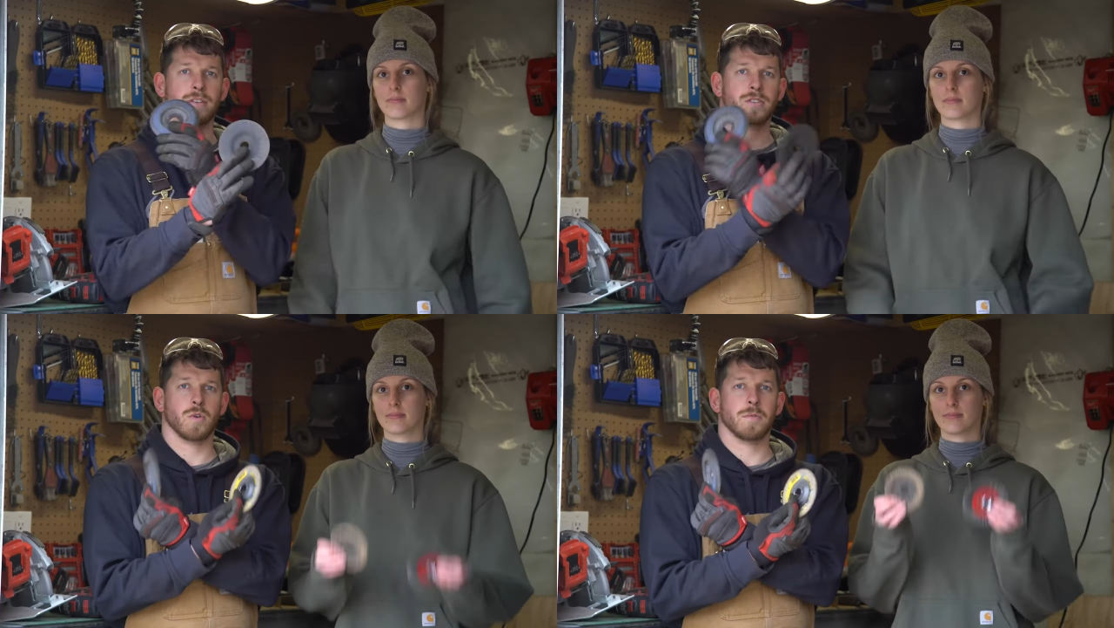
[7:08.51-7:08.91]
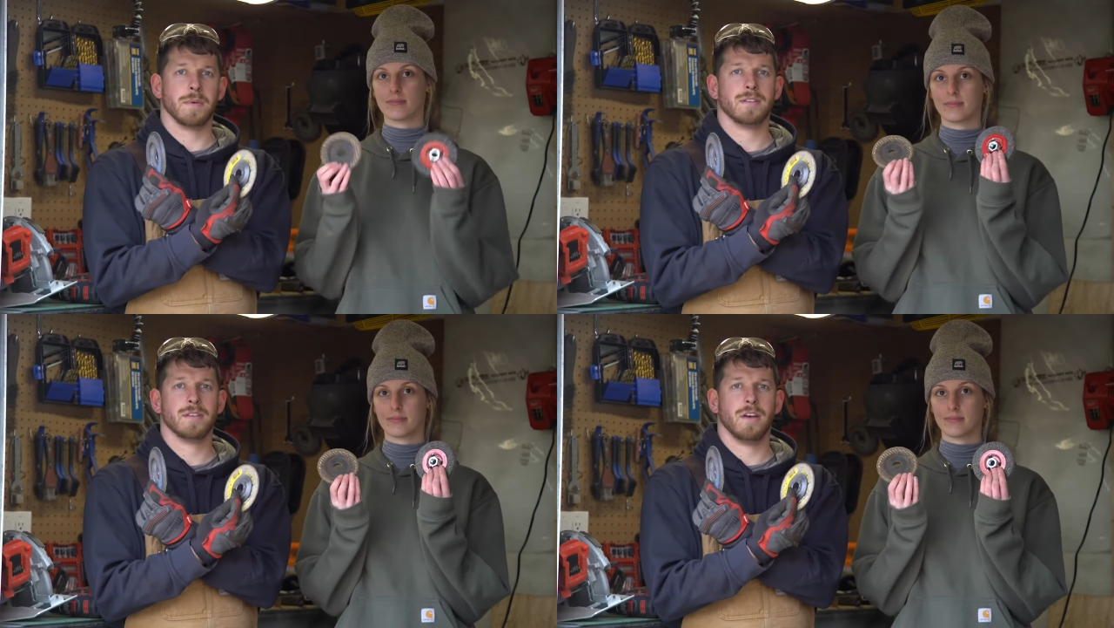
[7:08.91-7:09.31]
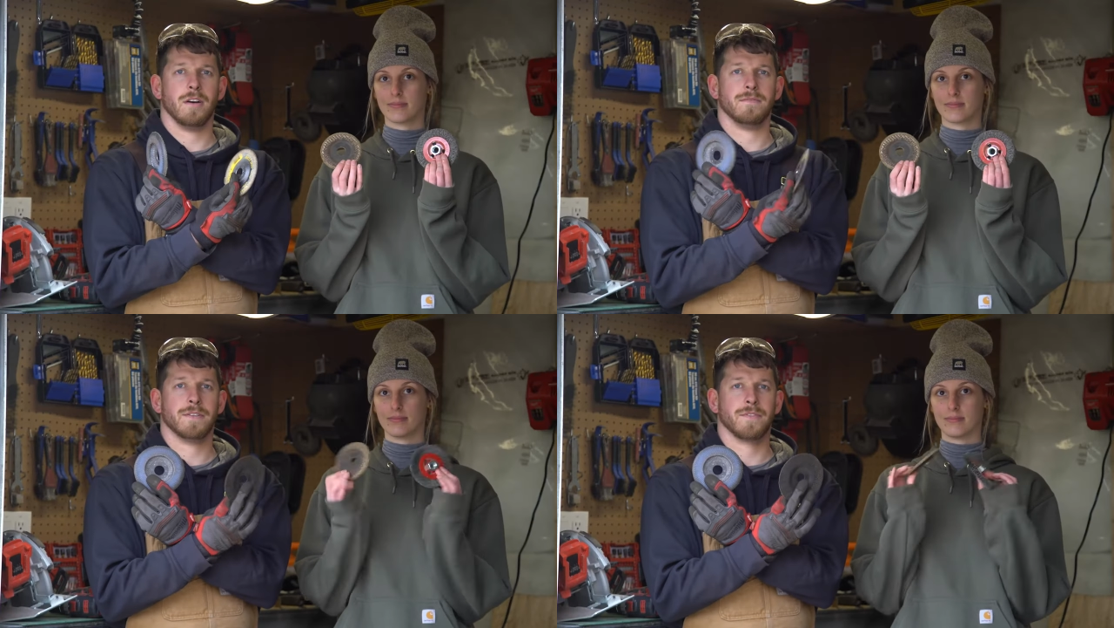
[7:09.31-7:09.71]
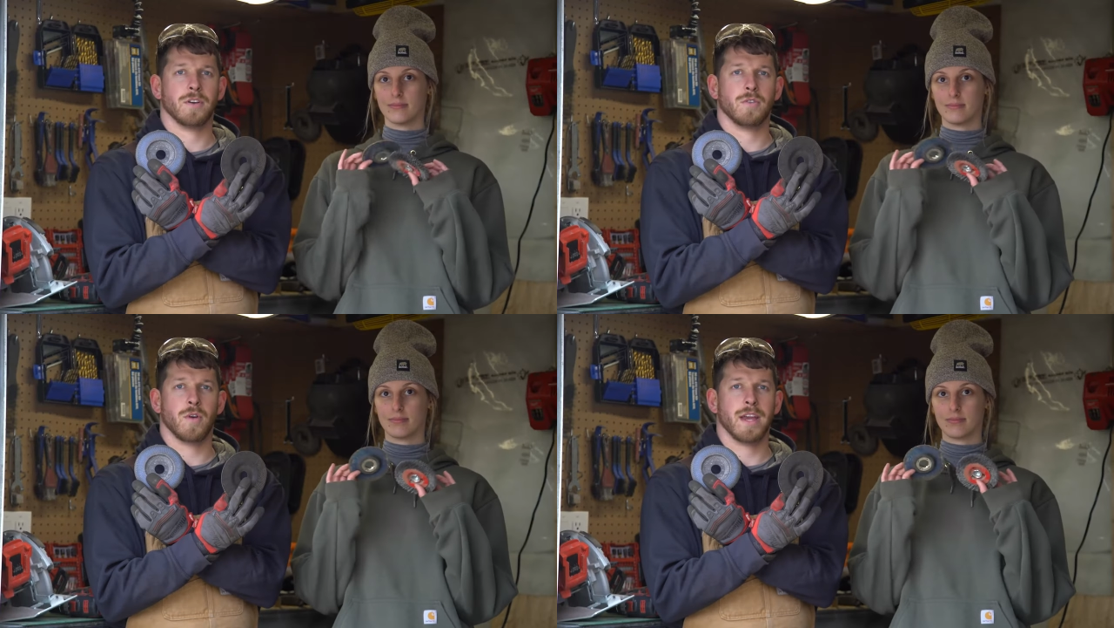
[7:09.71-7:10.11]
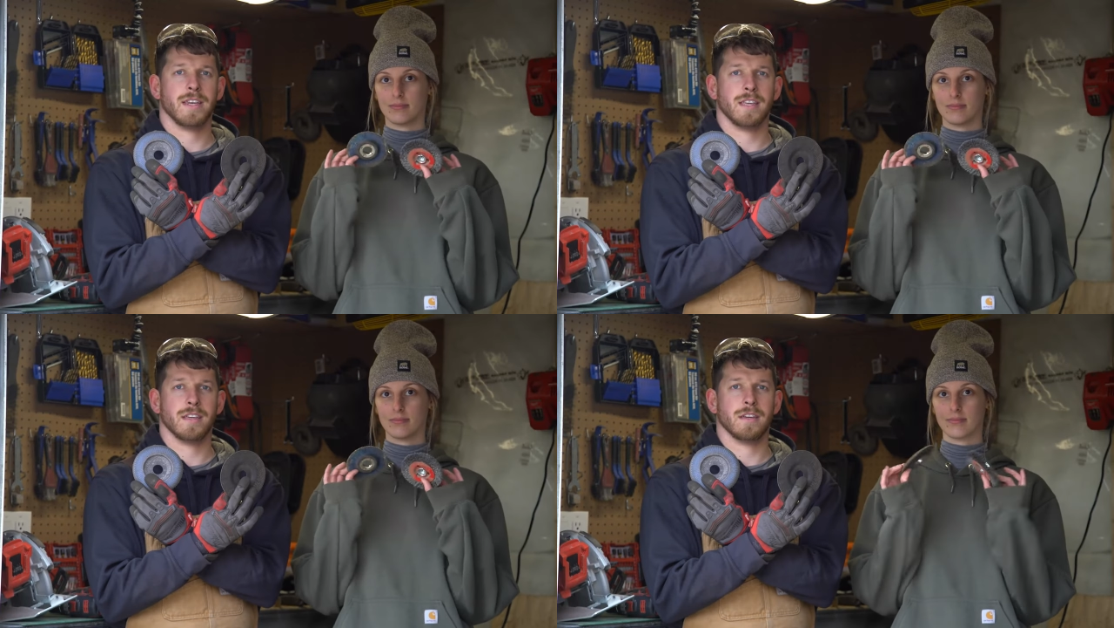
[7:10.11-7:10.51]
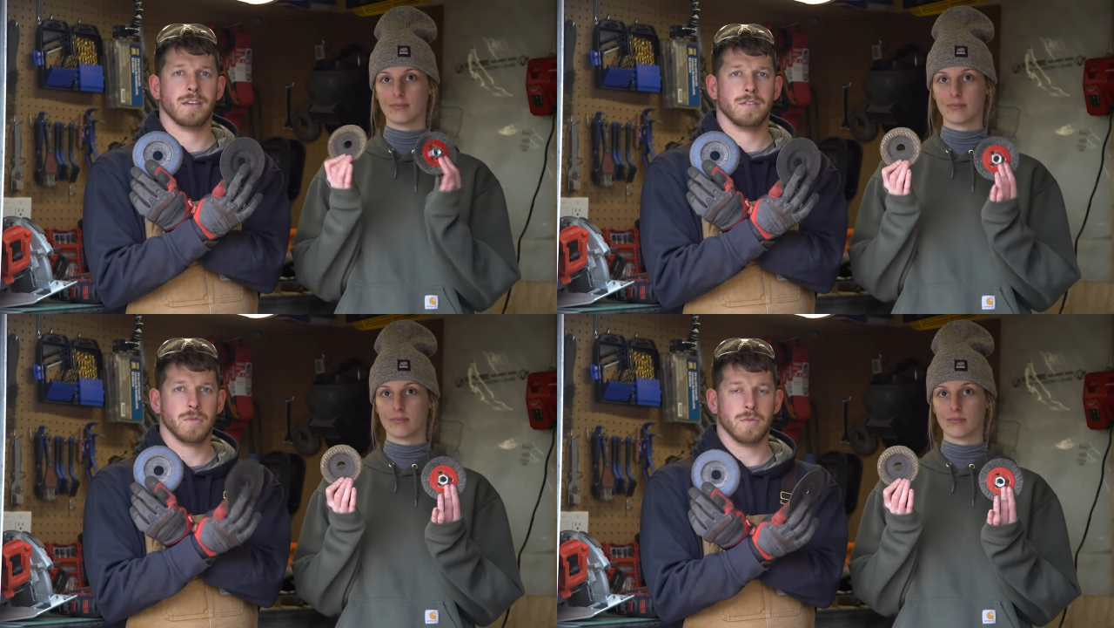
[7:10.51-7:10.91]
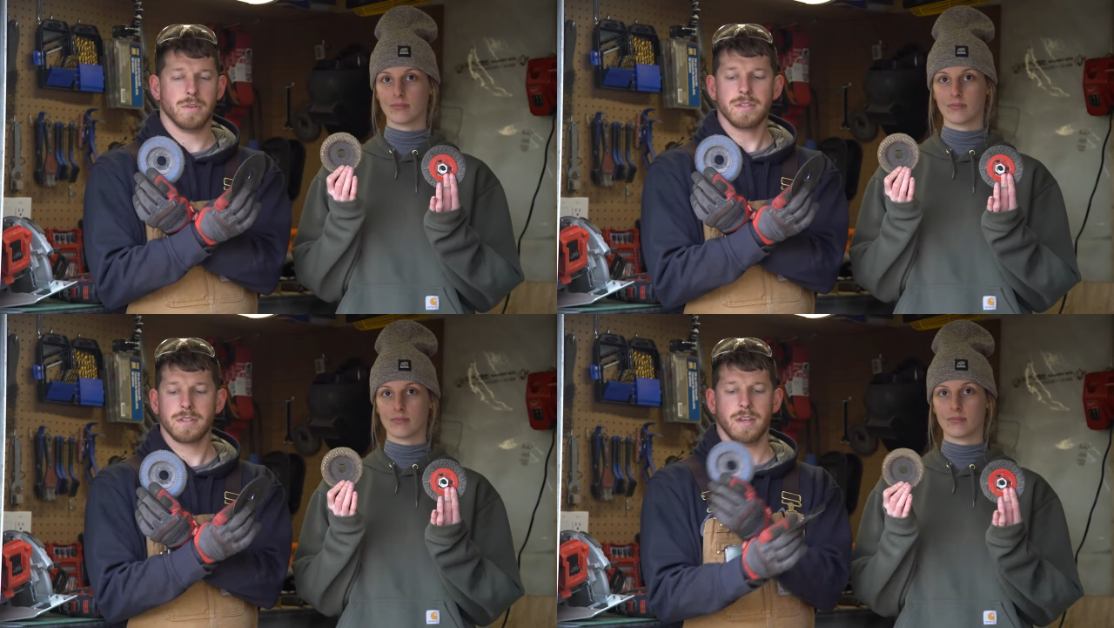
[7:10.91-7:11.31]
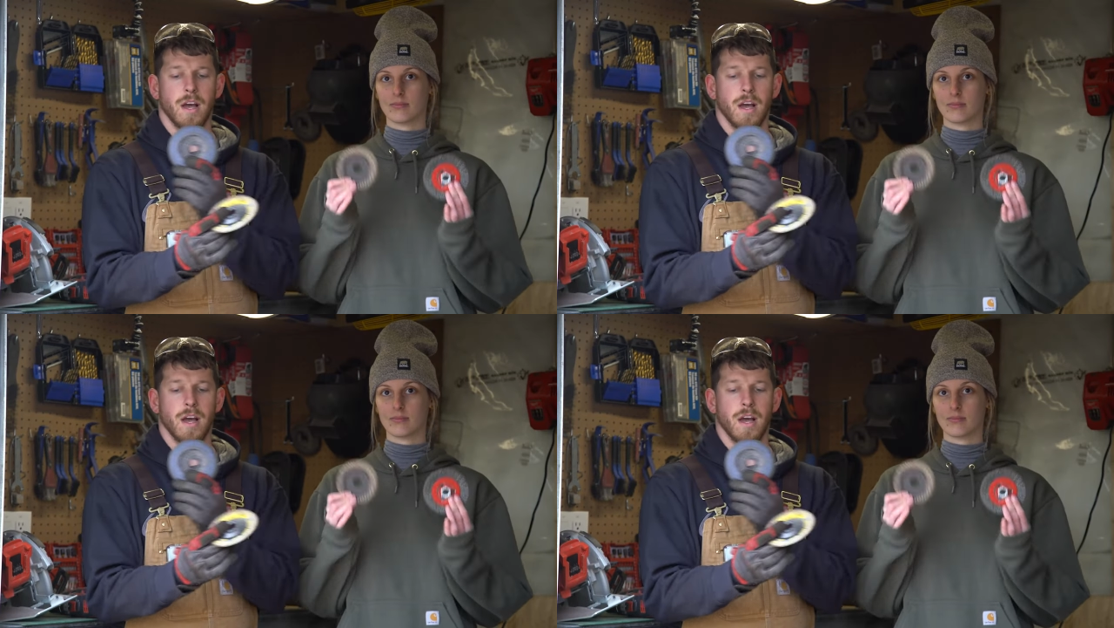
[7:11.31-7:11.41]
Speaker 1: assortment of different grinding tools.